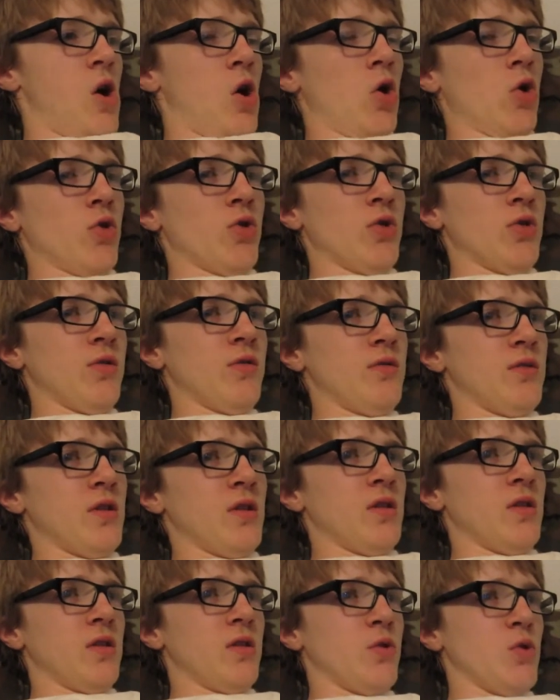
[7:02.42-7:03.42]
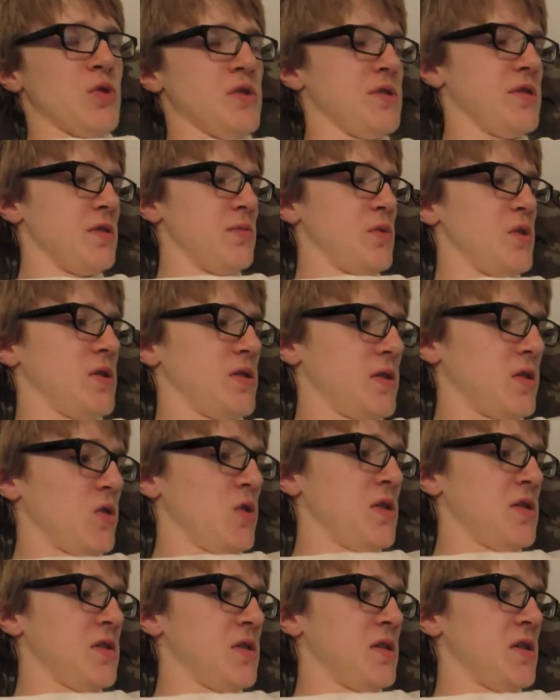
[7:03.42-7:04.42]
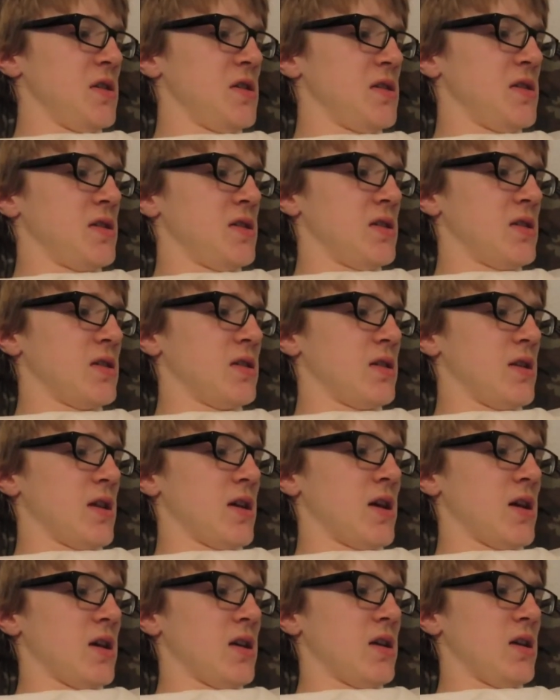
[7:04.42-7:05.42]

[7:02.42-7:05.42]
harder than the Grizzlies because the Grizzlies, like,